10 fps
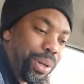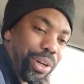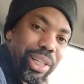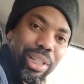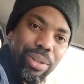with
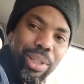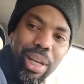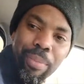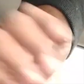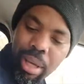Crazy Glue
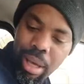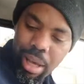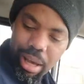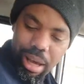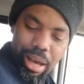today,
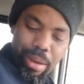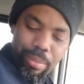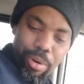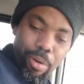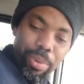
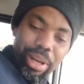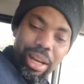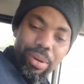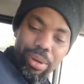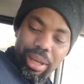I'm hoping
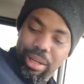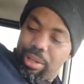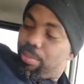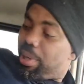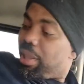that I don't get
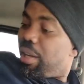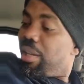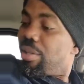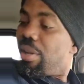too many things